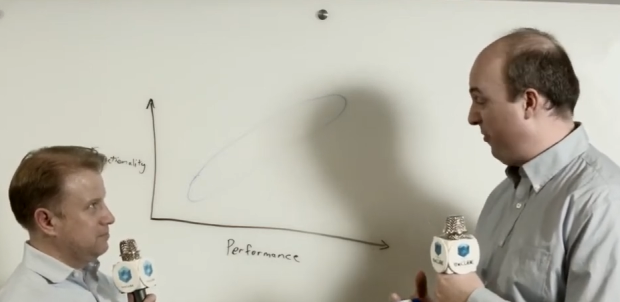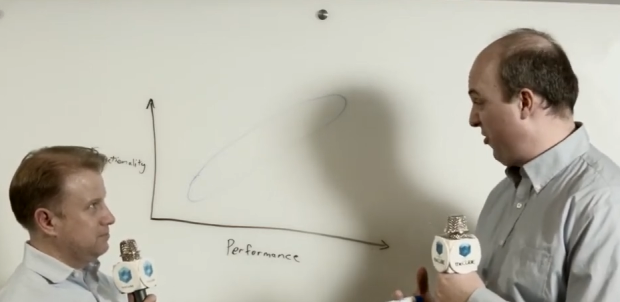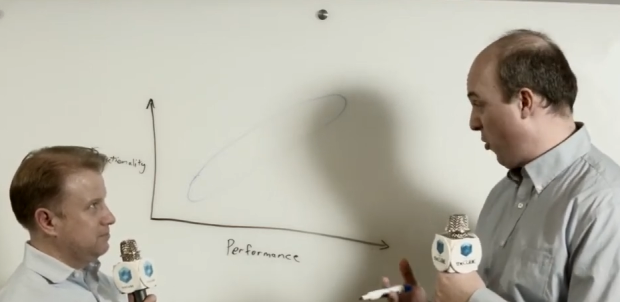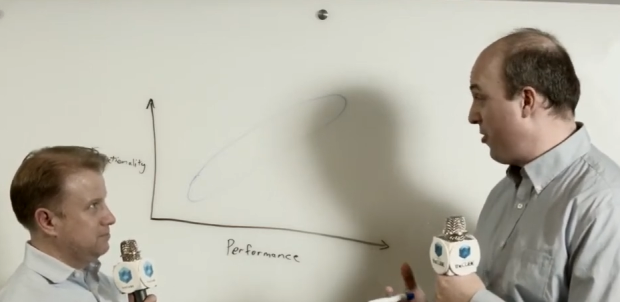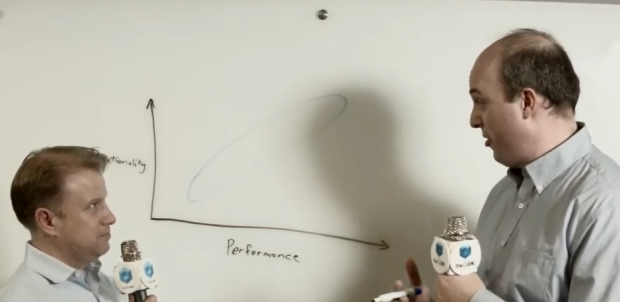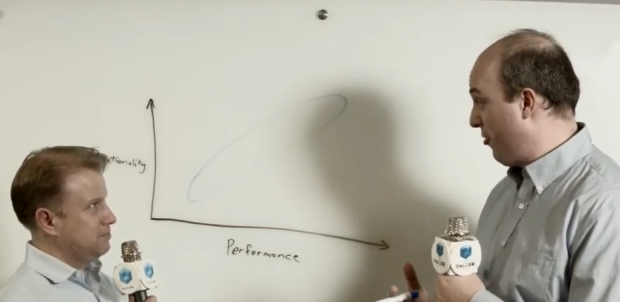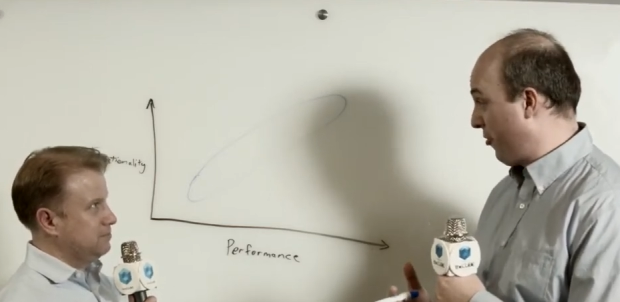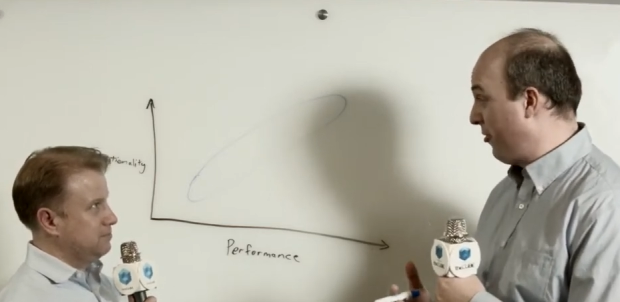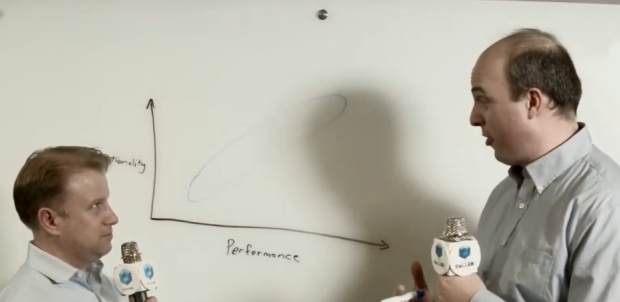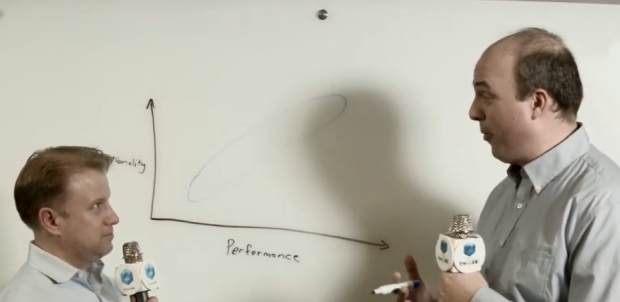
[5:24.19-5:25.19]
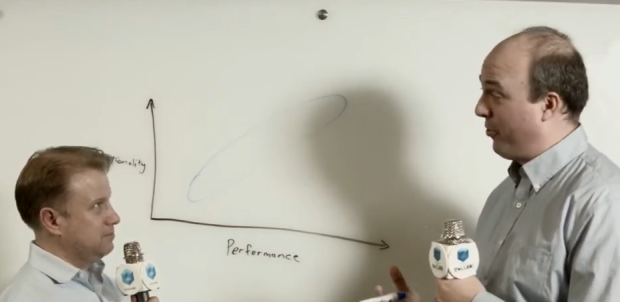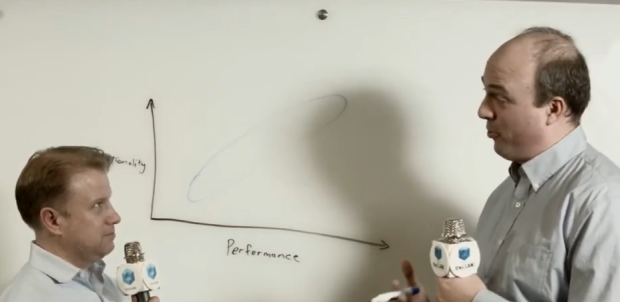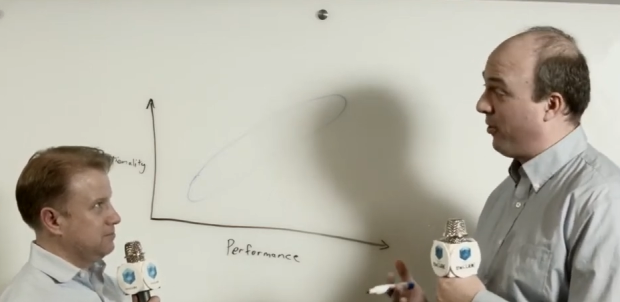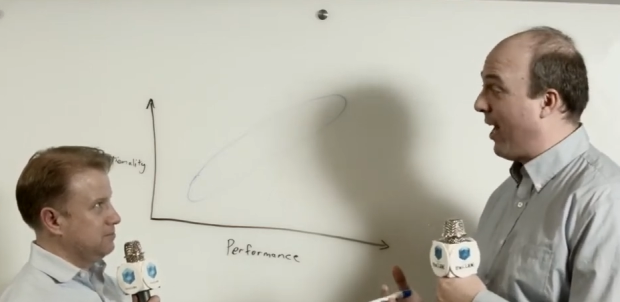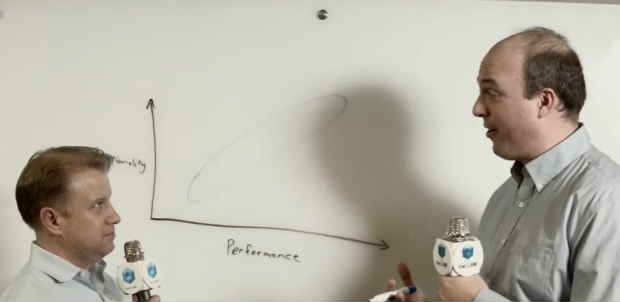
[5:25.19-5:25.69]
Speaker 1: storage industry is going
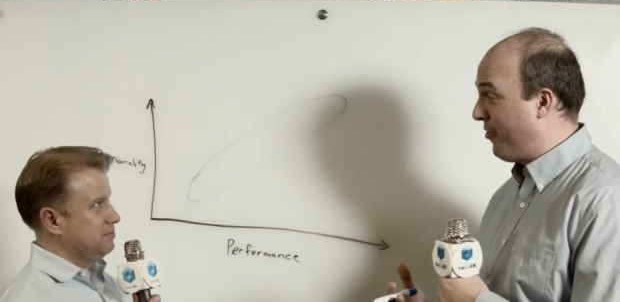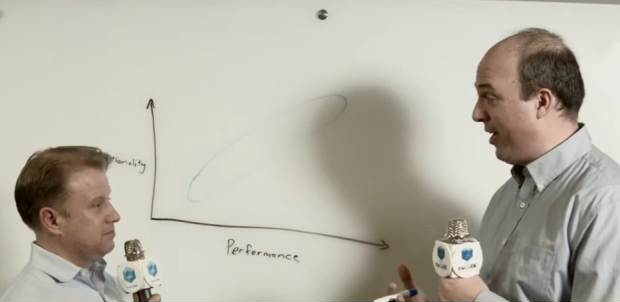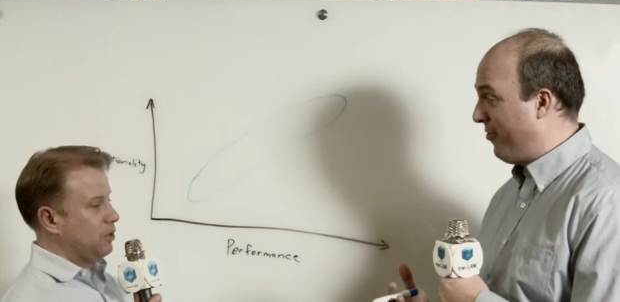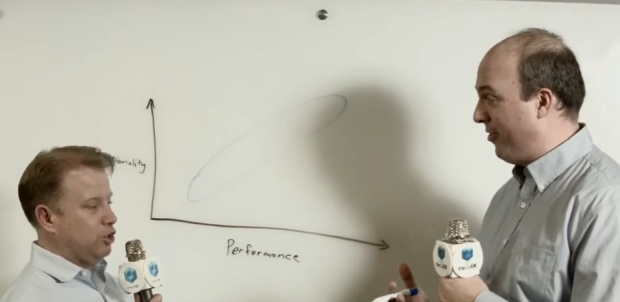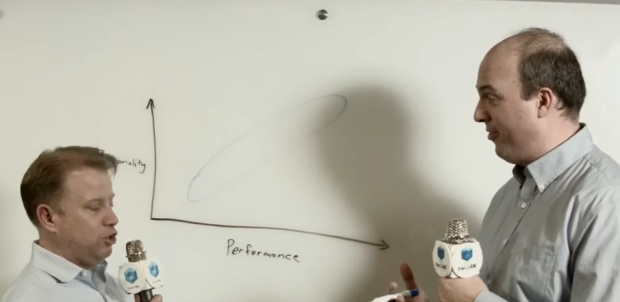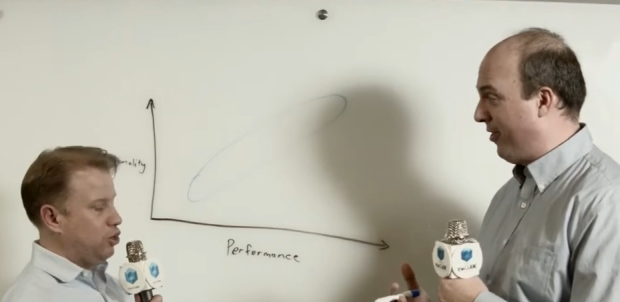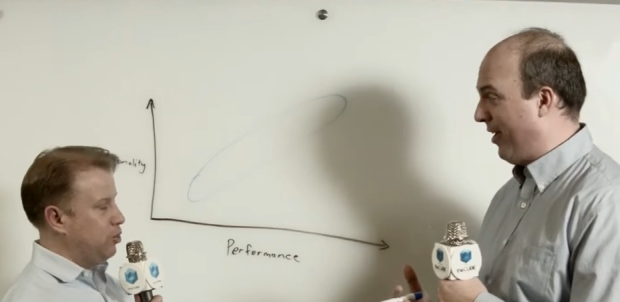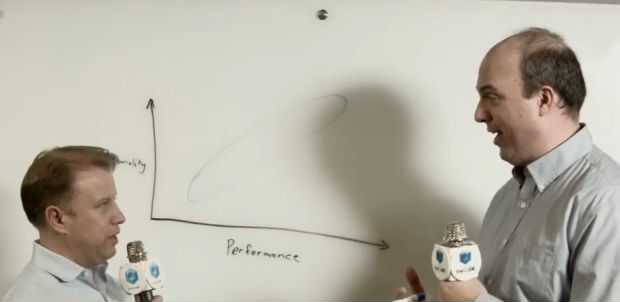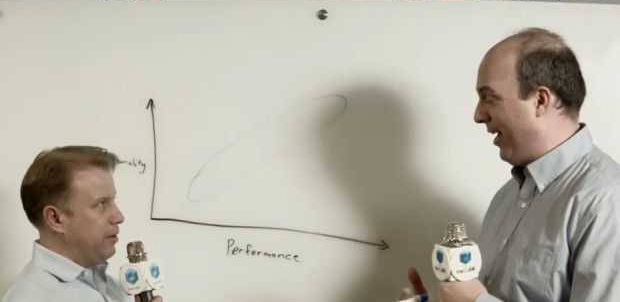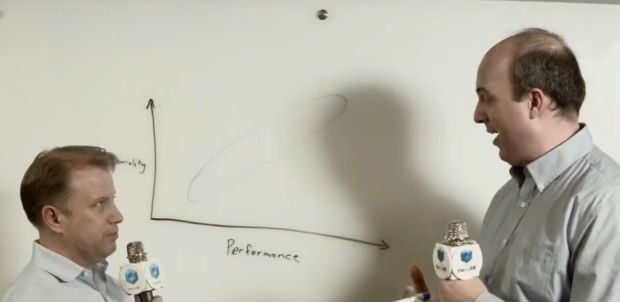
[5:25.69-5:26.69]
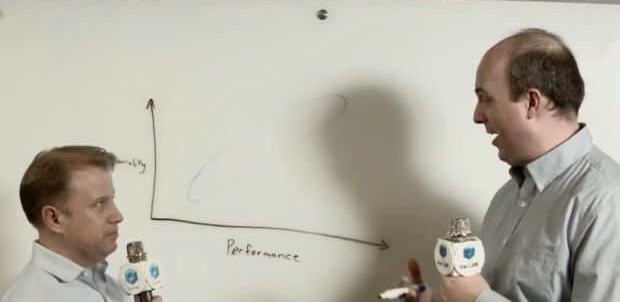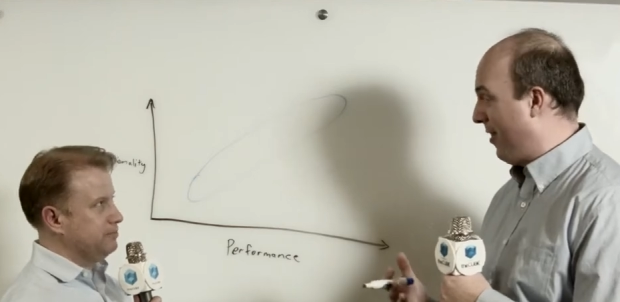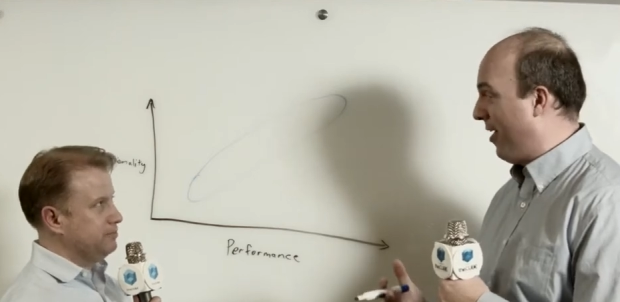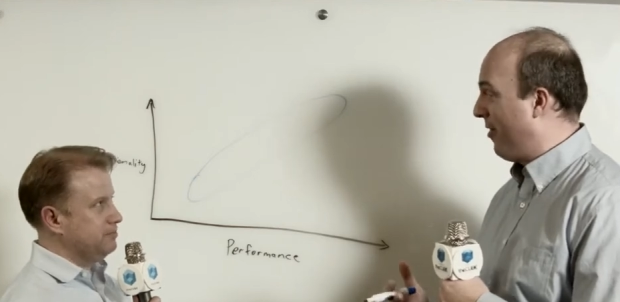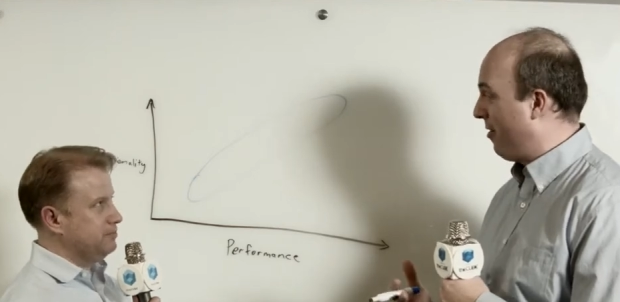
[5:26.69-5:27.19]
through a lot of changes, no and, and,
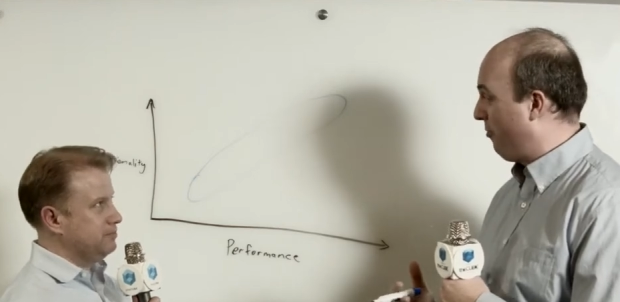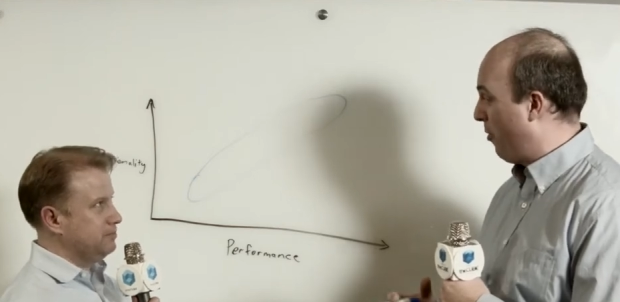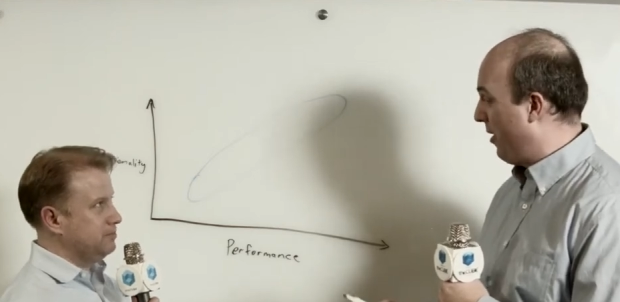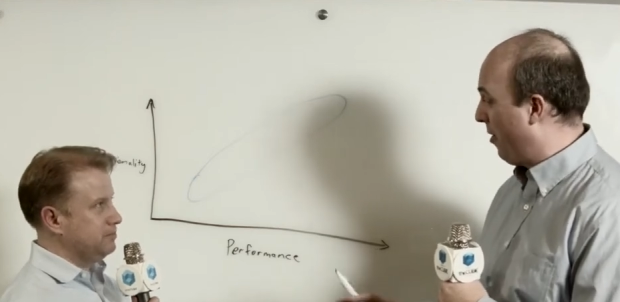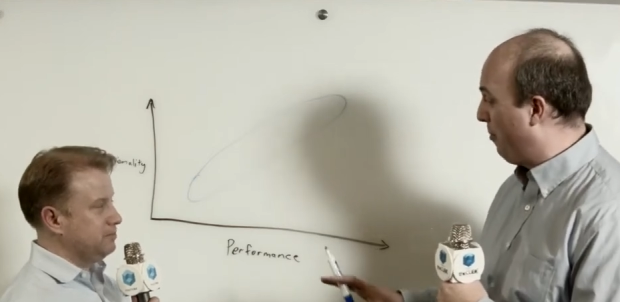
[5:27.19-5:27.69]
and, therefore there.